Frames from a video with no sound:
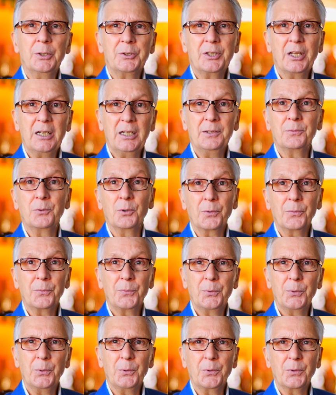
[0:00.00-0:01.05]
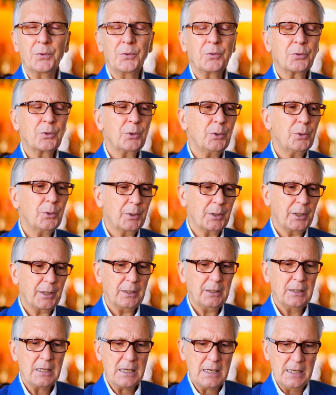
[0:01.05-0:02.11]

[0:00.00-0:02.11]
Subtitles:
deliver through the story.